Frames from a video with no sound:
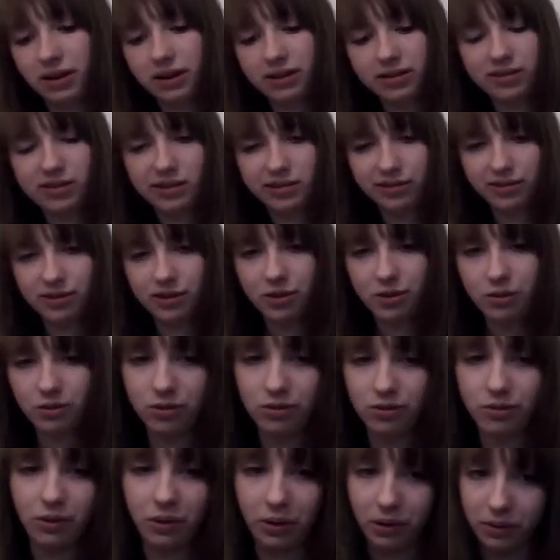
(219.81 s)
That's just
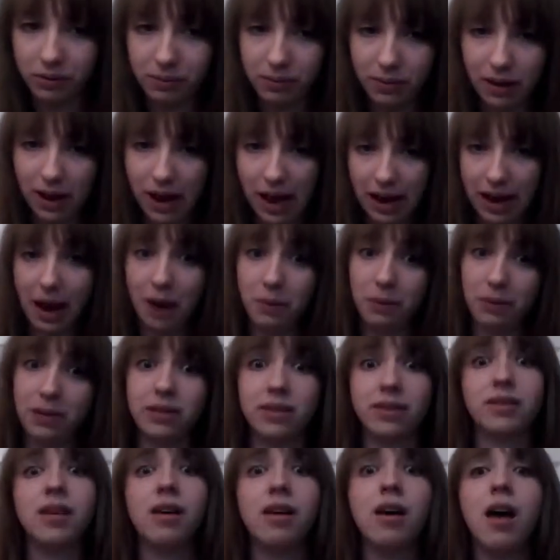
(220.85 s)
used for
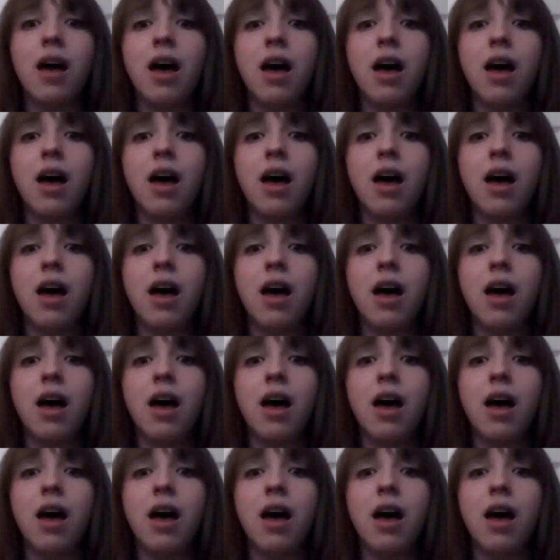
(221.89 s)
allowance.